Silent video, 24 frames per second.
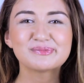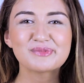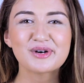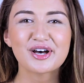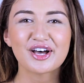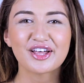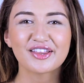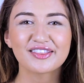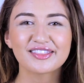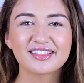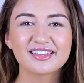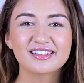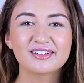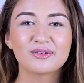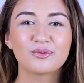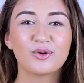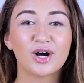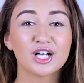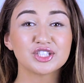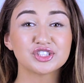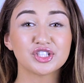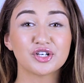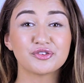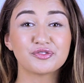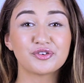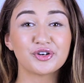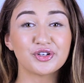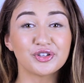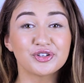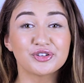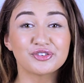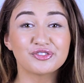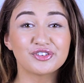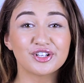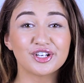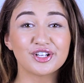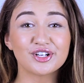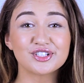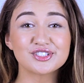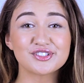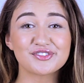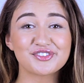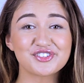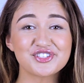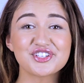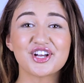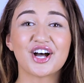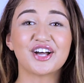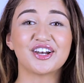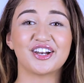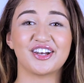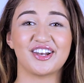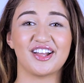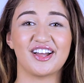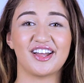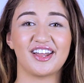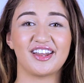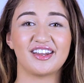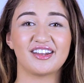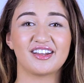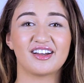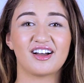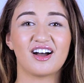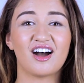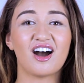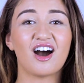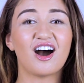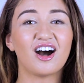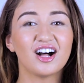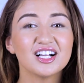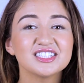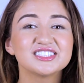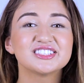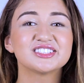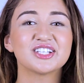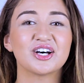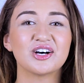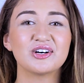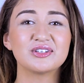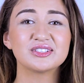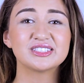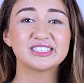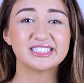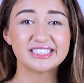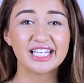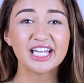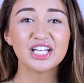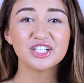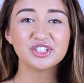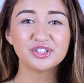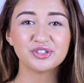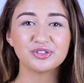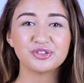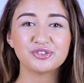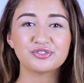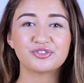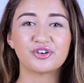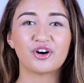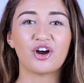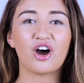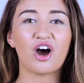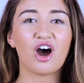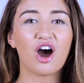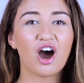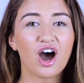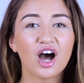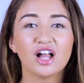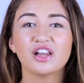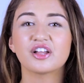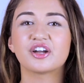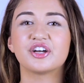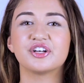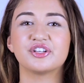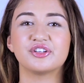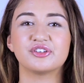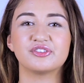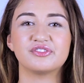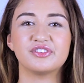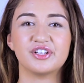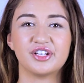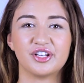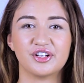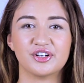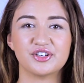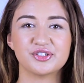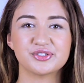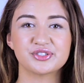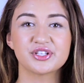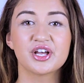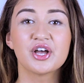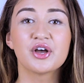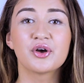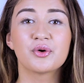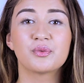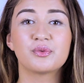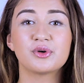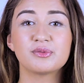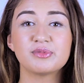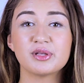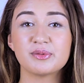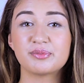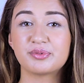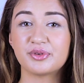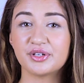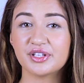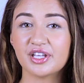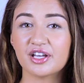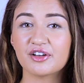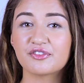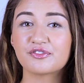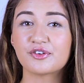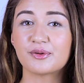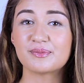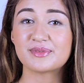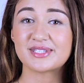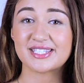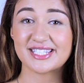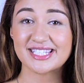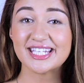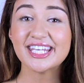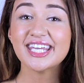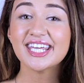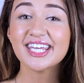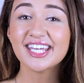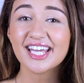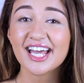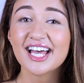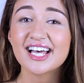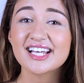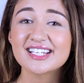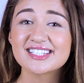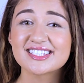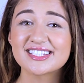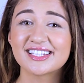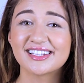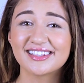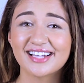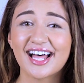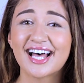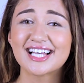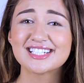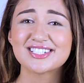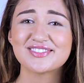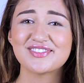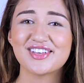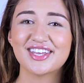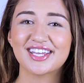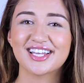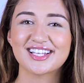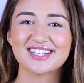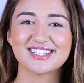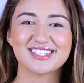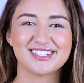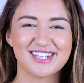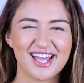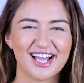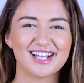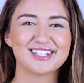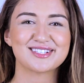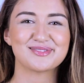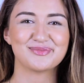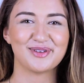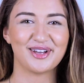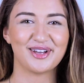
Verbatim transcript: month, watch out for new videos of Sean and I. Also, stay tuned for all our new videos we'll be bringing from CES in Las Vegas next